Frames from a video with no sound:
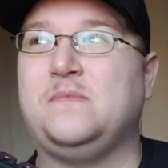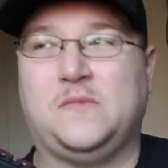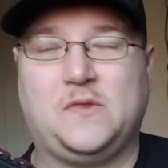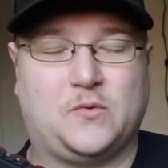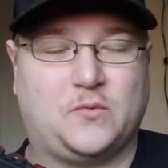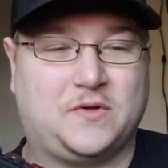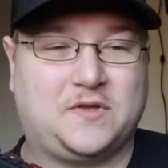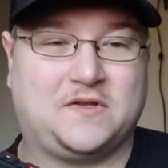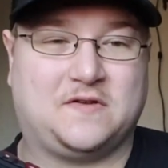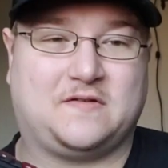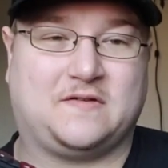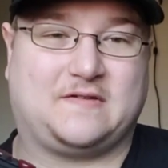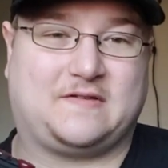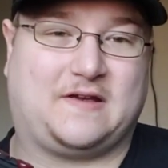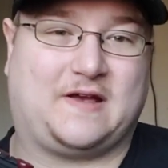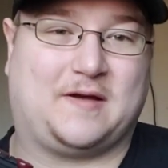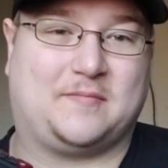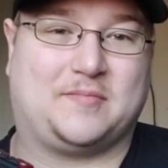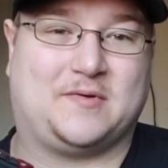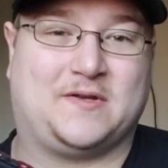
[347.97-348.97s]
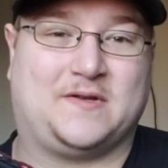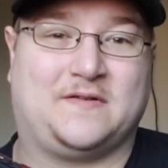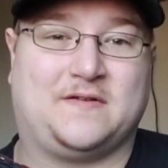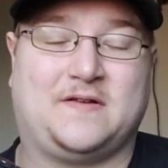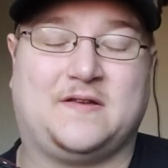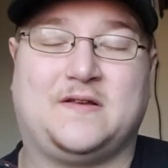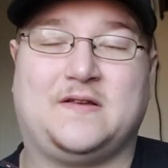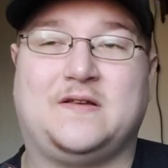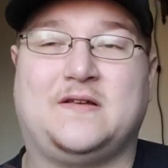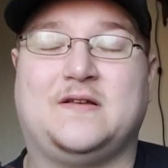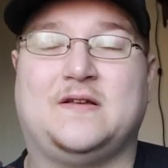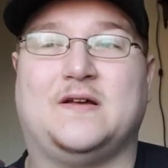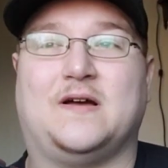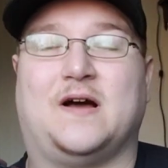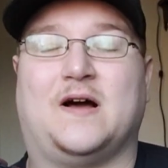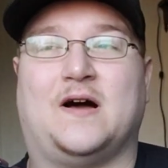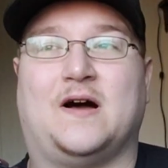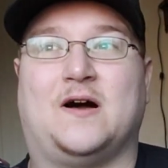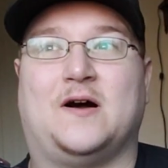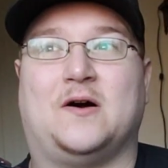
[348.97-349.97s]
when this has happened,
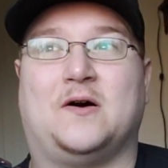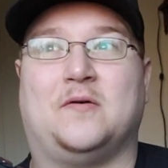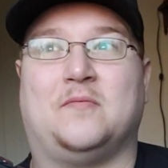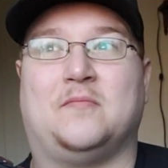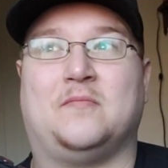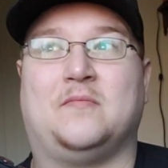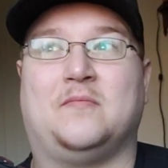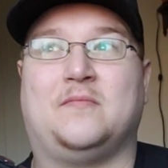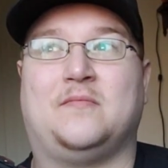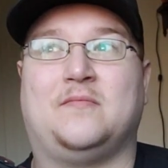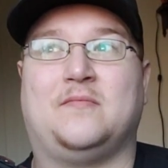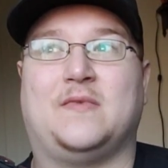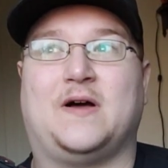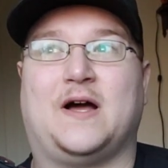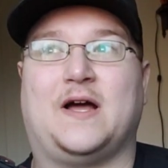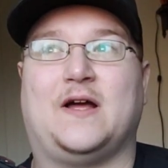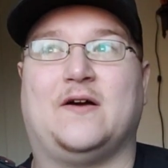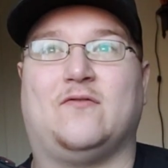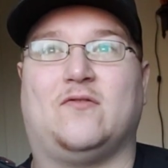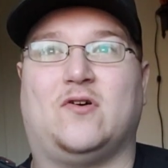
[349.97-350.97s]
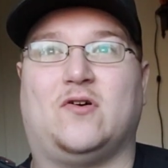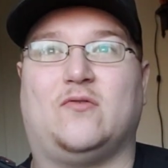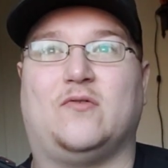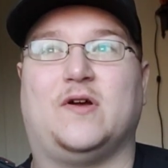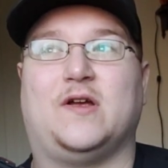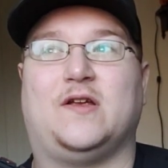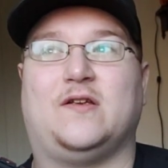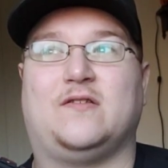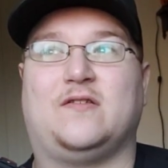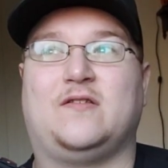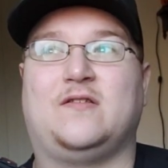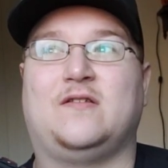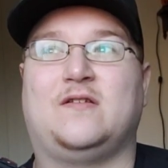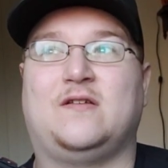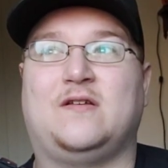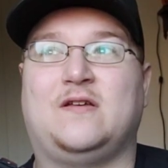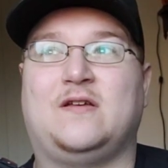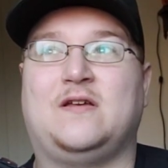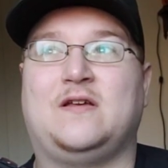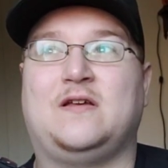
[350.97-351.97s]
I have always,
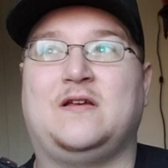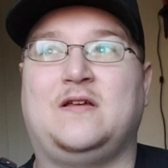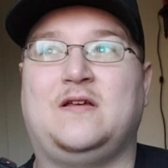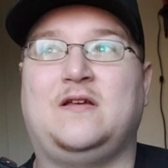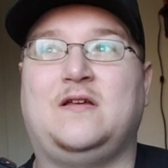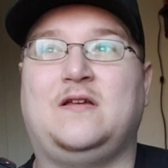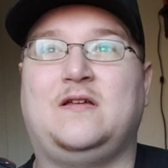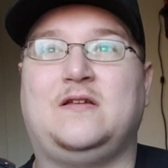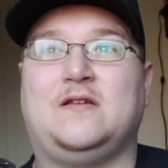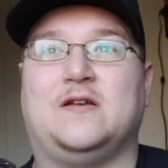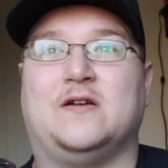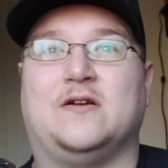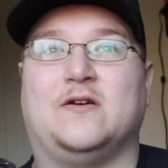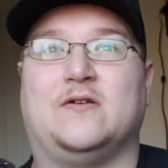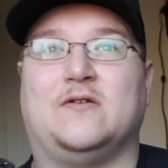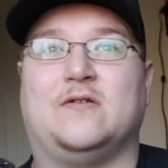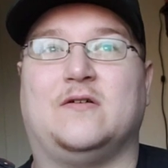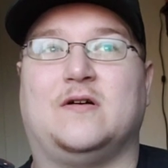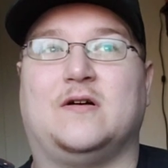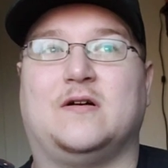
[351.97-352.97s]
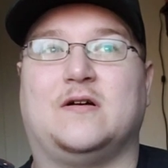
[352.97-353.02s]
you know,